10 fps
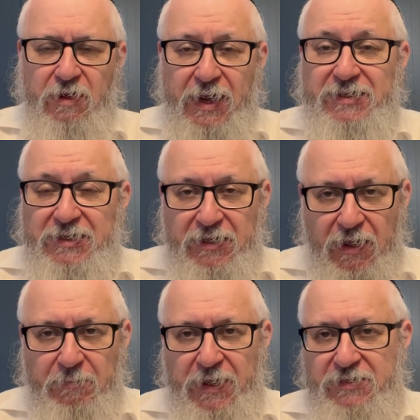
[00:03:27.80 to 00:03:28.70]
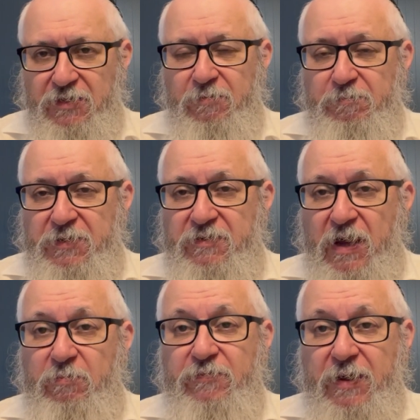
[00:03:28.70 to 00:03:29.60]
anticlimax, a complete
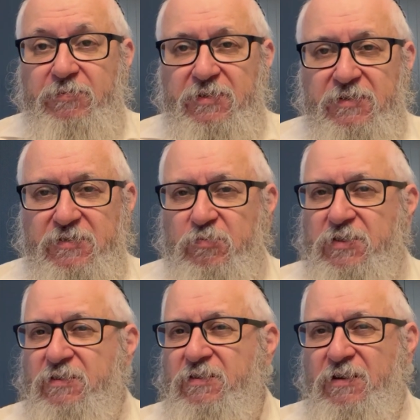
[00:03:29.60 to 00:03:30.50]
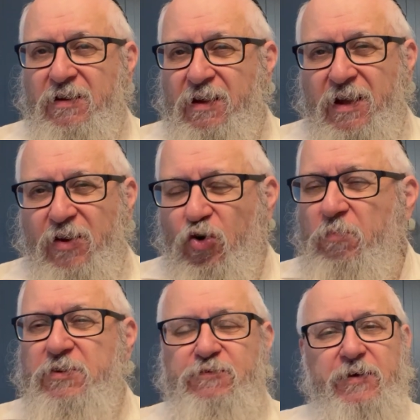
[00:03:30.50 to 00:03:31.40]
time of emptiness, and we can
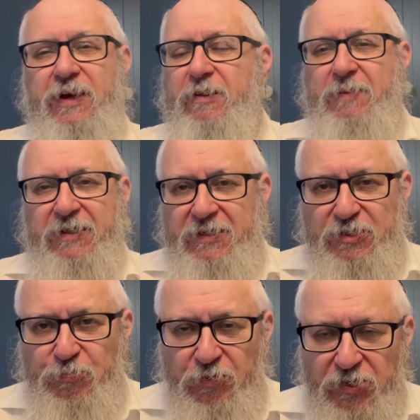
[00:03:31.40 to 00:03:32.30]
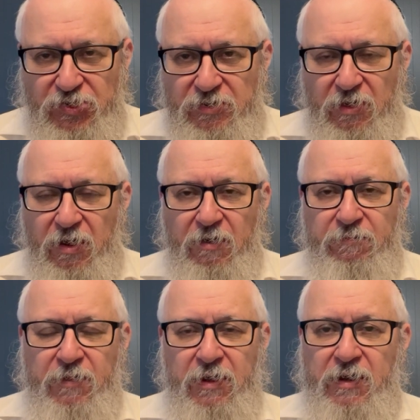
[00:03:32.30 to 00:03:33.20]
almost forget about the inspiration
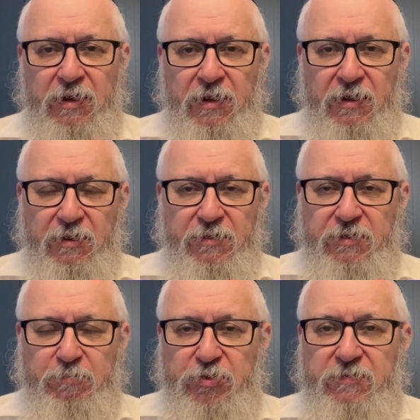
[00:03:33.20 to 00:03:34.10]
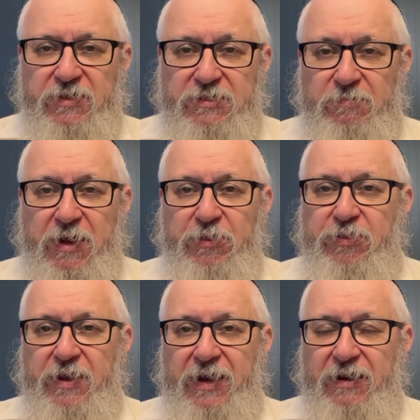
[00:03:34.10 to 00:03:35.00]
of the previous month
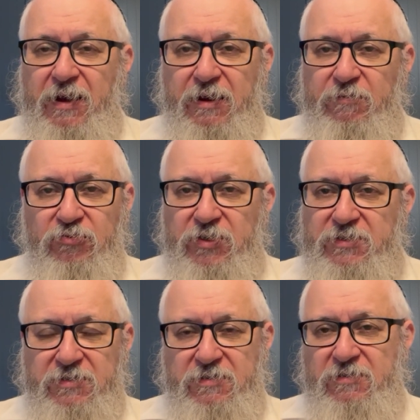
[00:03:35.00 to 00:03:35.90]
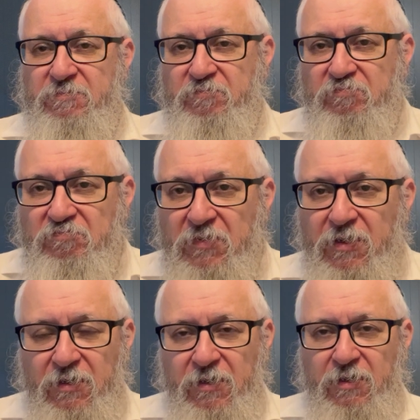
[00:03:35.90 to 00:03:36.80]
and kind of just
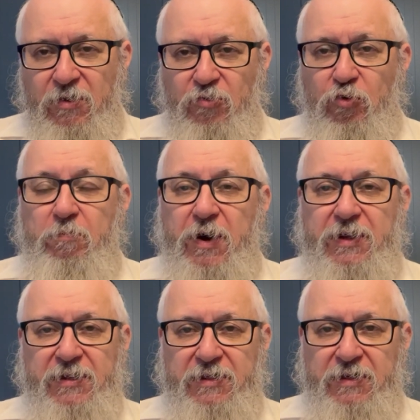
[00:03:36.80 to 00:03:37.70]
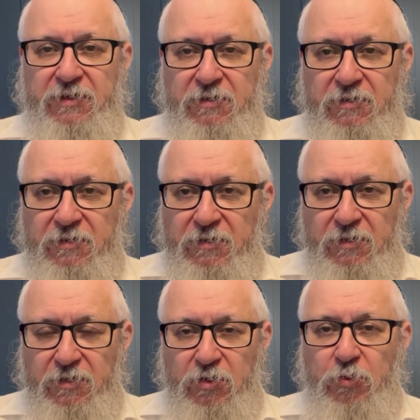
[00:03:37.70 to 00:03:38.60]
robotically
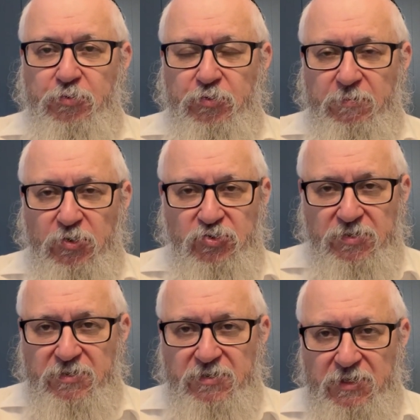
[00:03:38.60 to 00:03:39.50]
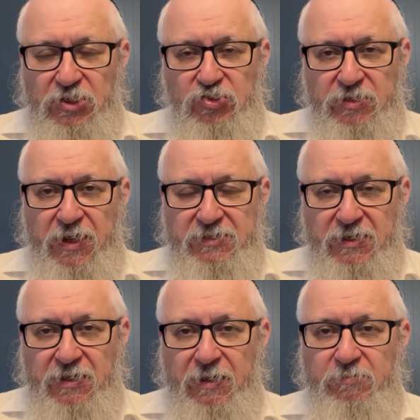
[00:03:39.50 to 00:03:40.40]
go through the motions each day as
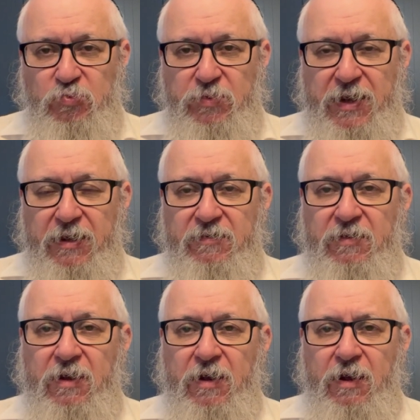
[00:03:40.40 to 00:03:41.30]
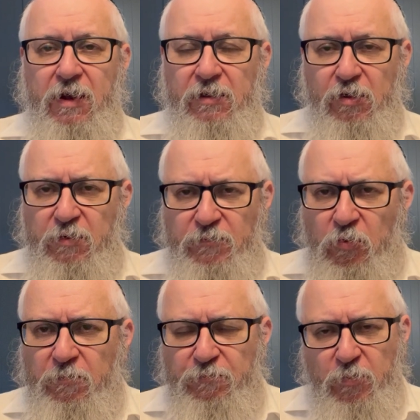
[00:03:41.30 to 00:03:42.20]
it comes without a lot of
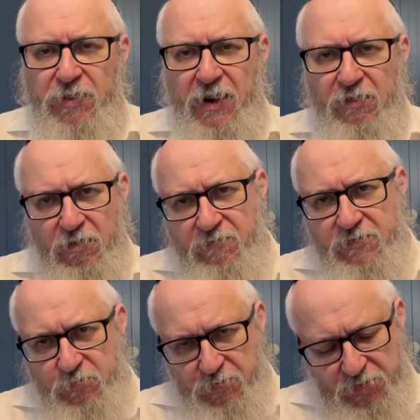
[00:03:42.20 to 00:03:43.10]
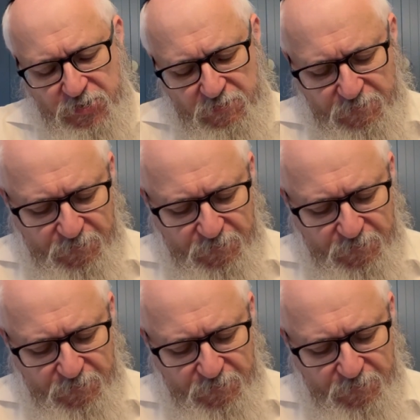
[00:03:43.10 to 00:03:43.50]
oomph, without a lot of inspiration.